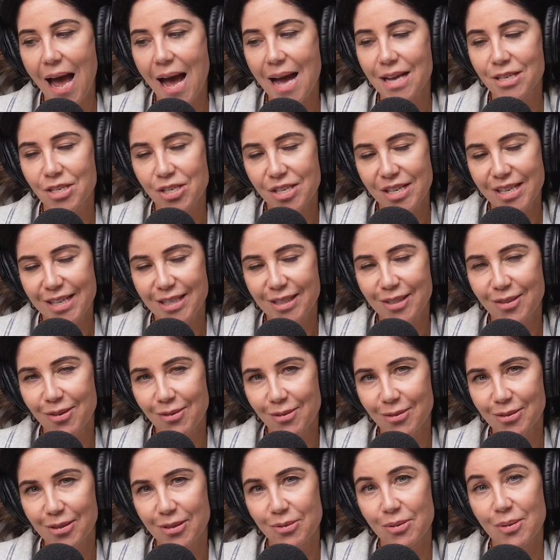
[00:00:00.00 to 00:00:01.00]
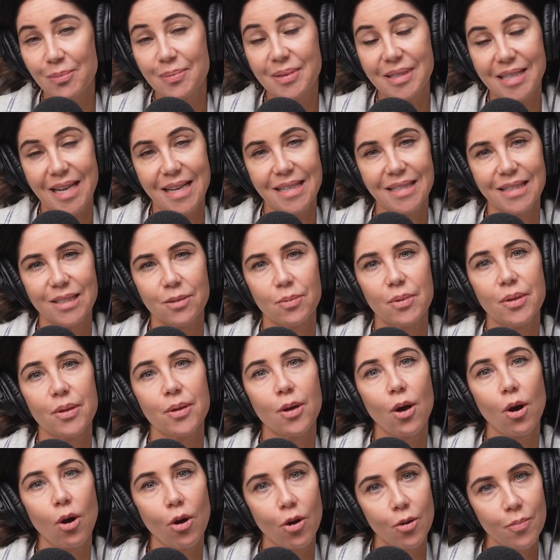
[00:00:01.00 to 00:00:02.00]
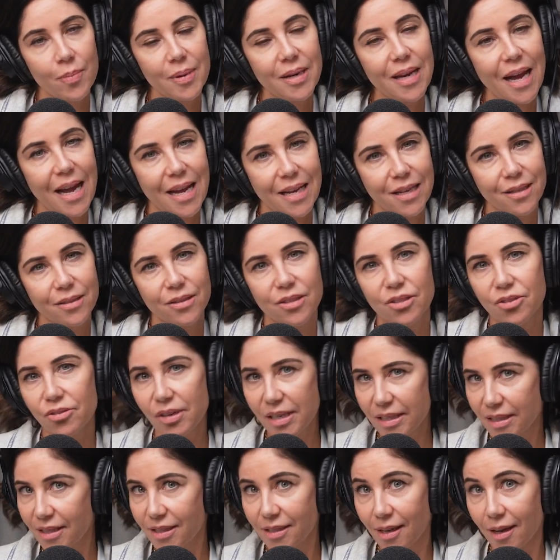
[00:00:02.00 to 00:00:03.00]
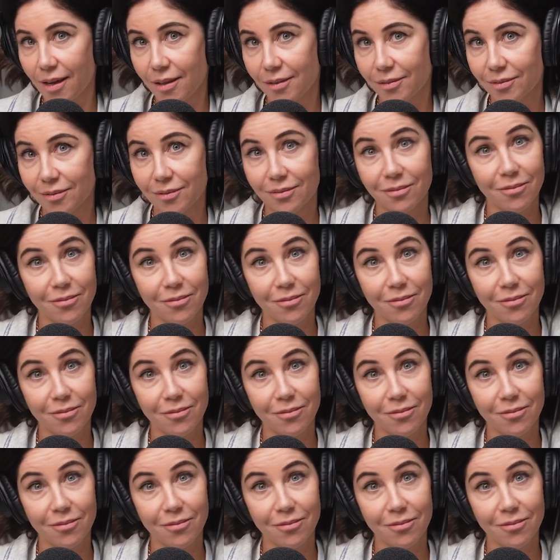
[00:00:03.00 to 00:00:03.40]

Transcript: And she is also obsessed with Copenhagen street style.